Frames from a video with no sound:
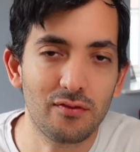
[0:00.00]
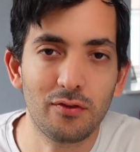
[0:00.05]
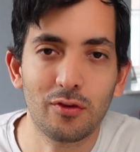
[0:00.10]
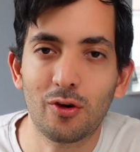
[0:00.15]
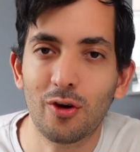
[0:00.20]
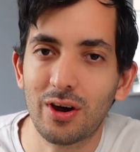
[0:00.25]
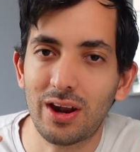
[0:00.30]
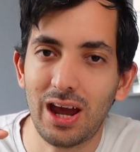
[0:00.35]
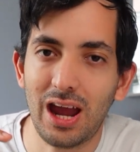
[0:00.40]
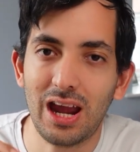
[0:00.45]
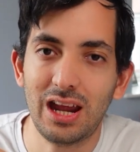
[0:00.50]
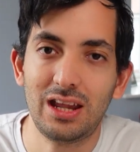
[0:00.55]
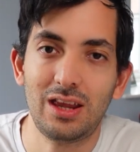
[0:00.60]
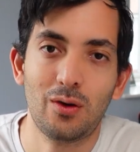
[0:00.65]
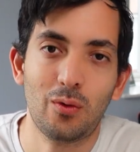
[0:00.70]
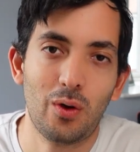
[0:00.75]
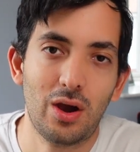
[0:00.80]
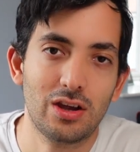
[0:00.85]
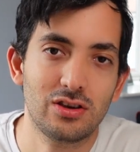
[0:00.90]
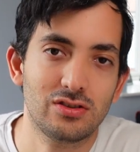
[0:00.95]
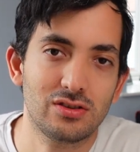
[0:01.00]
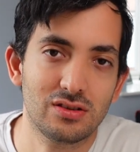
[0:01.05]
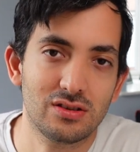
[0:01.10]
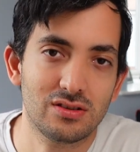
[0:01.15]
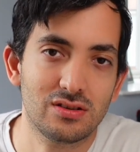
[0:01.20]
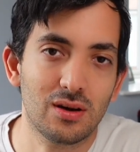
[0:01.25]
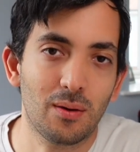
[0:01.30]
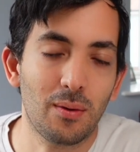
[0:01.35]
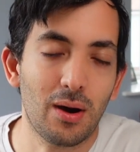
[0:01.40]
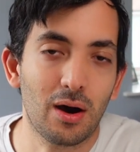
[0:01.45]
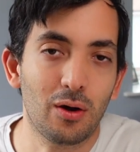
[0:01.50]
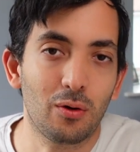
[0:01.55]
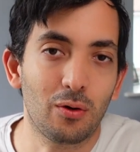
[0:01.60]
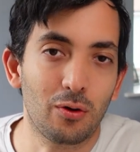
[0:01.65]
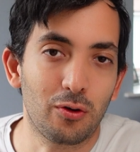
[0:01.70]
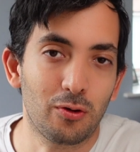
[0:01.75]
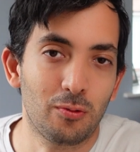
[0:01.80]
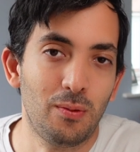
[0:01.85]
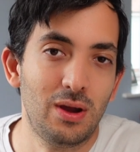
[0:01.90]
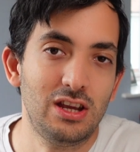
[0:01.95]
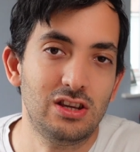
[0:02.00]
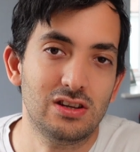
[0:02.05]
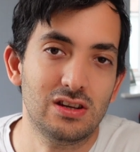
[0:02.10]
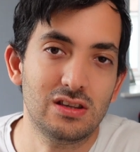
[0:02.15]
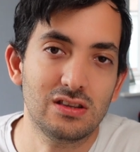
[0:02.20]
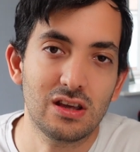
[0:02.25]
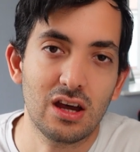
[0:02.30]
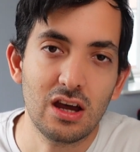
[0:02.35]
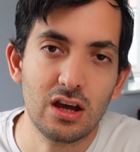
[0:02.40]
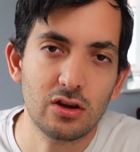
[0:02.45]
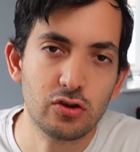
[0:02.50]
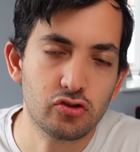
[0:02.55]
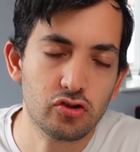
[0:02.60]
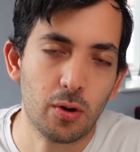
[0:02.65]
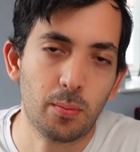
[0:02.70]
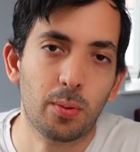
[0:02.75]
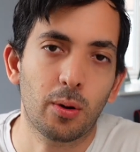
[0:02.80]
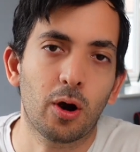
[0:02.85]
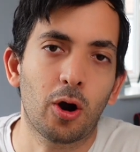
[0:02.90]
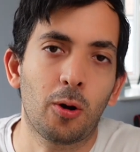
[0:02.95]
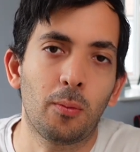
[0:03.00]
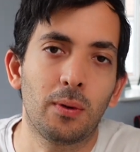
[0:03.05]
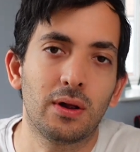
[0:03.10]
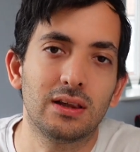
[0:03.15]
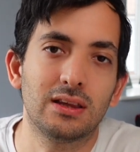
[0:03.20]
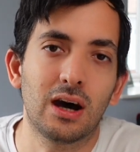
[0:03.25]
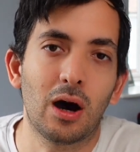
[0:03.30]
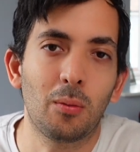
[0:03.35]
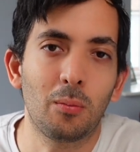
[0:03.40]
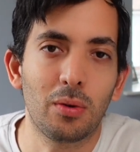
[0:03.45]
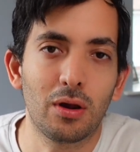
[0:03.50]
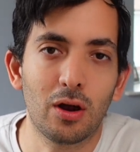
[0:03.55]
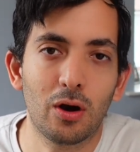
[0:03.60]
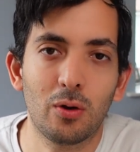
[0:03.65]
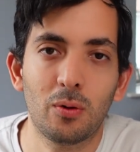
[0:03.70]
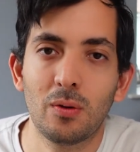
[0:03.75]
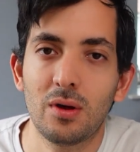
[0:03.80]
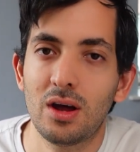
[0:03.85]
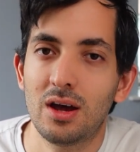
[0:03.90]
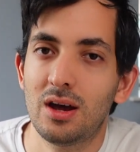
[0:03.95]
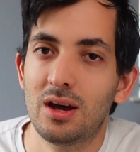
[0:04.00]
If you've got any questions about automations, drop a comment down below.